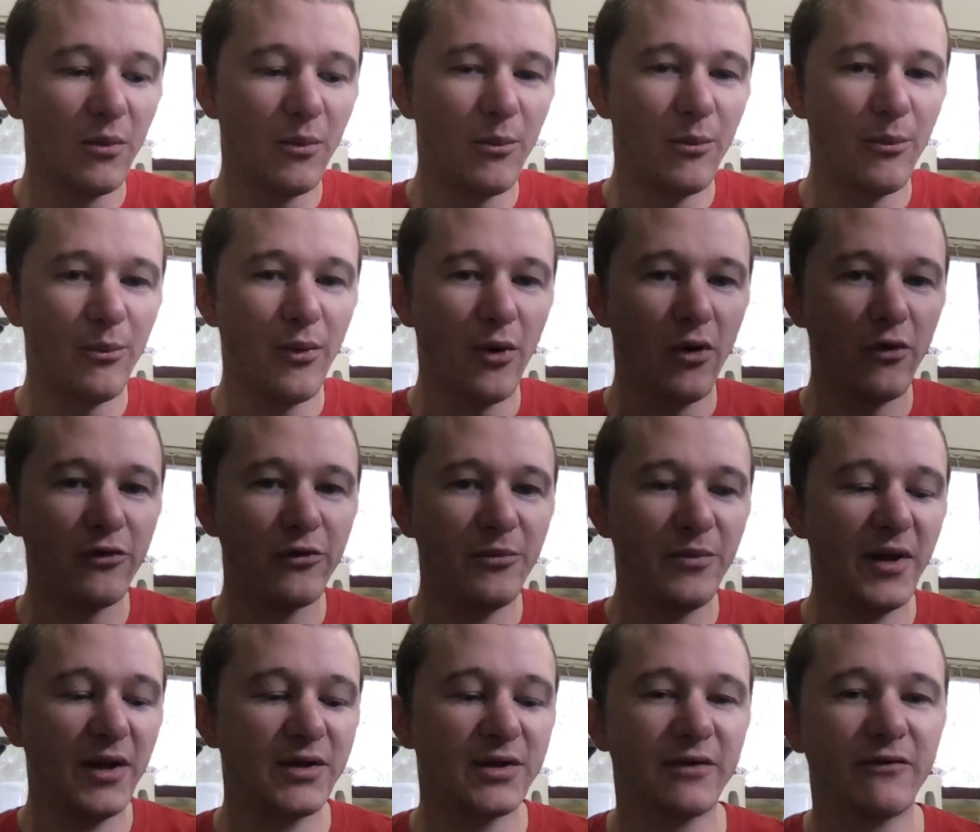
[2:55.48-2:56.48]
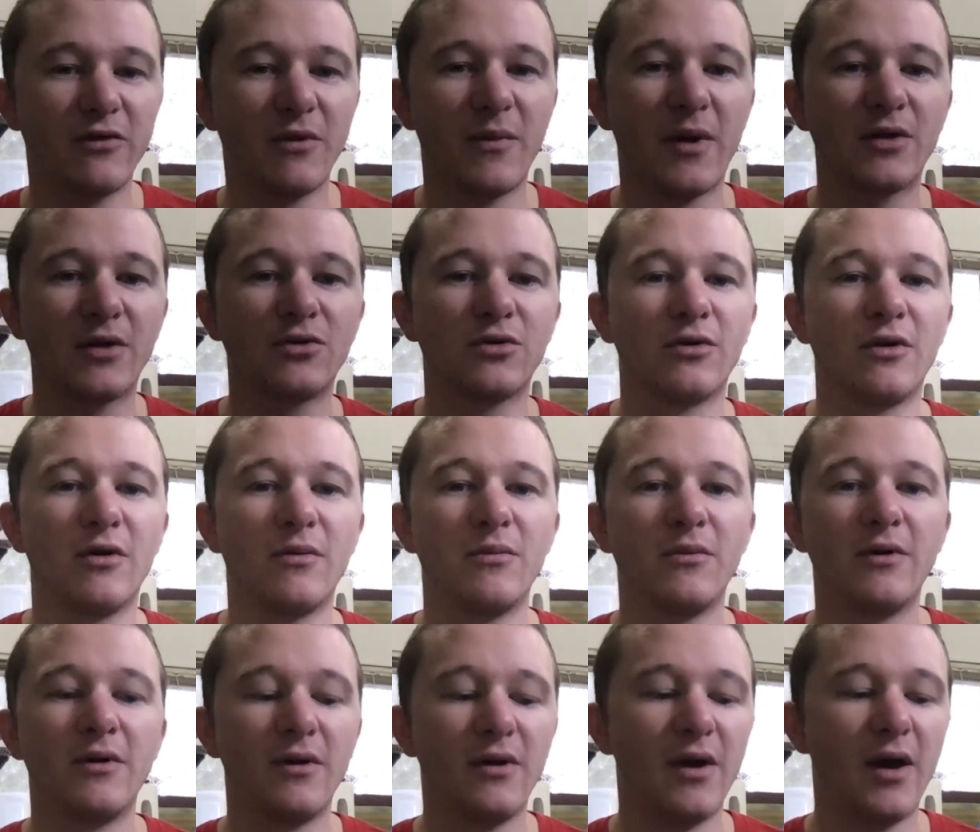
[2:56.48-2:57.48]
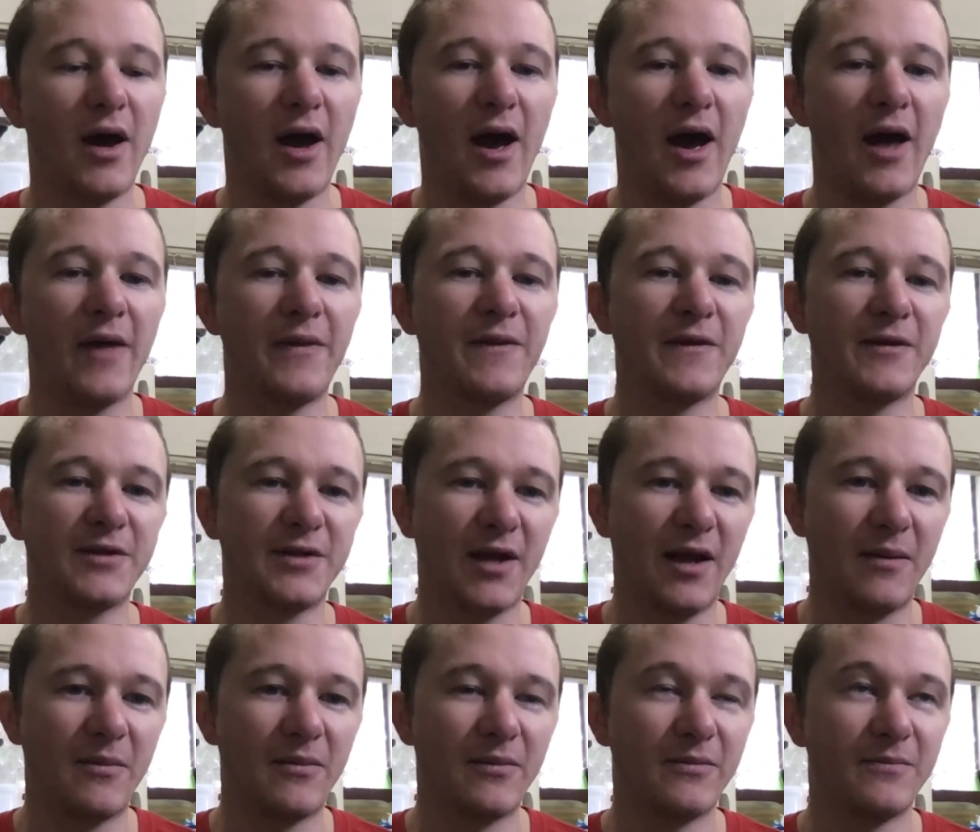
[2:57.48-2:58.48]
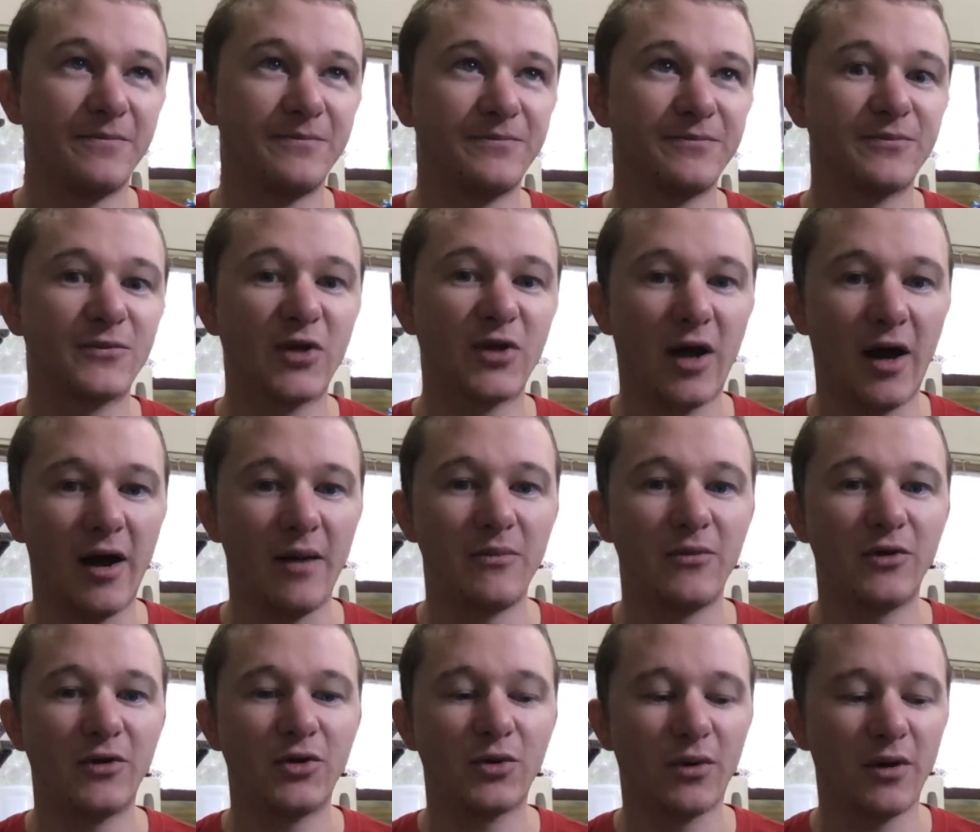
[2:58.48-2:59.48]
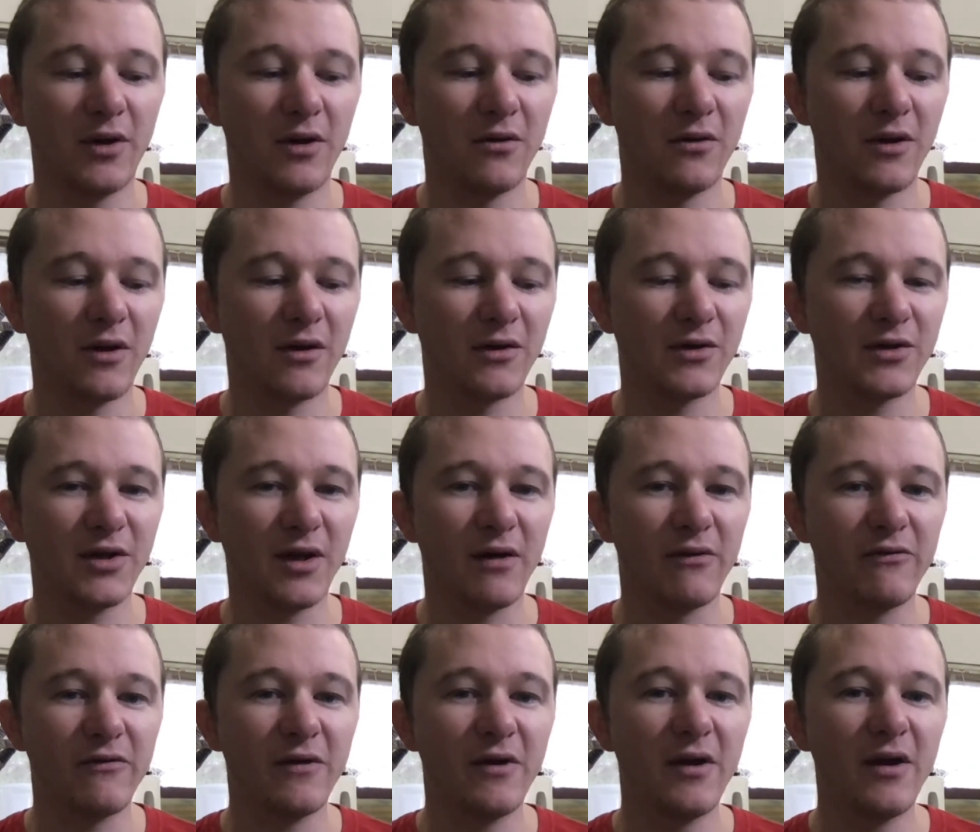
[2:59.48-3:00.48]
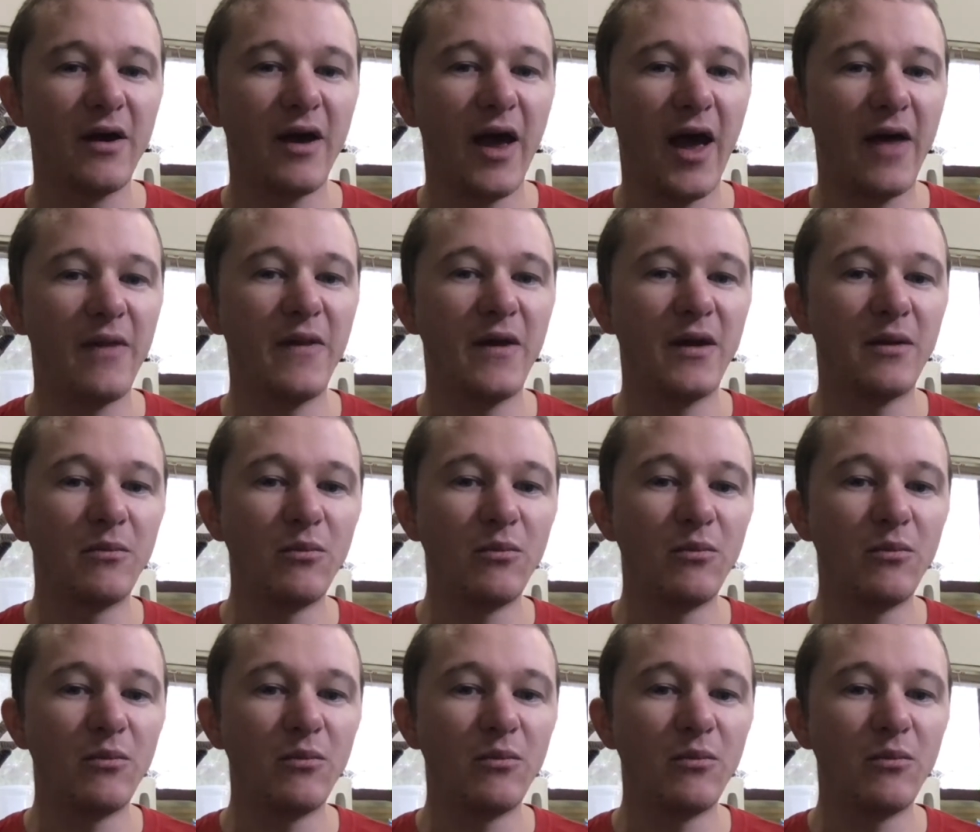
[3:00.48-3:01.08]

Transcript: both beats of the metronome at the same time that you are hearing yourself, and then